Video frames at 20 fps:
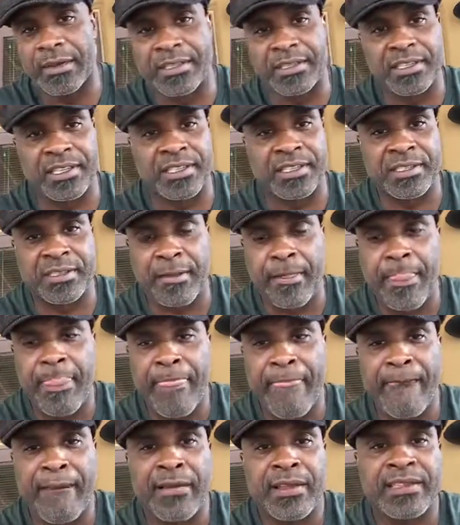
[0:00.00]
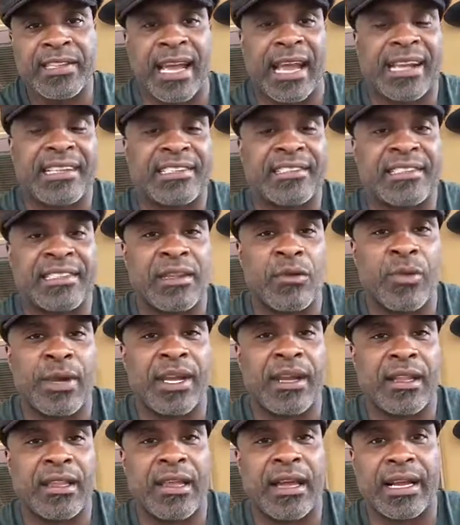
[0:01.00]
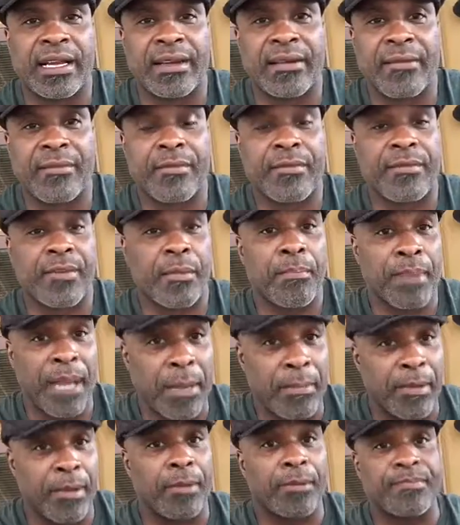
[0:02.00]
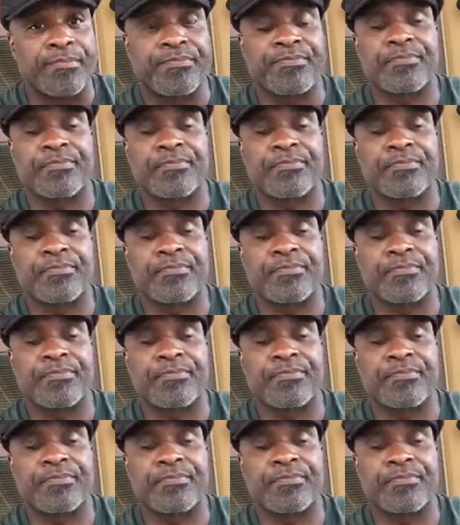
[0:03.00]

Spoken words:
It's just taxes that we collect from people,